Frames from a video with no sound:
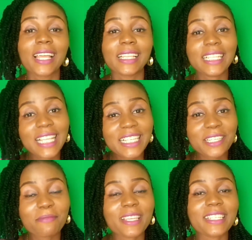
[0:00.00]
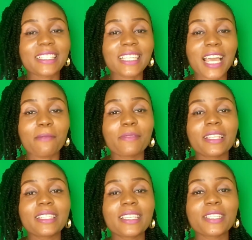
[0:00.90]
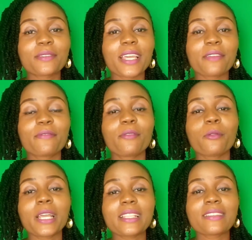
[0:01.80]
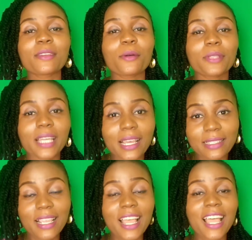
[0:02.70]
Leadership is the ability to influence others.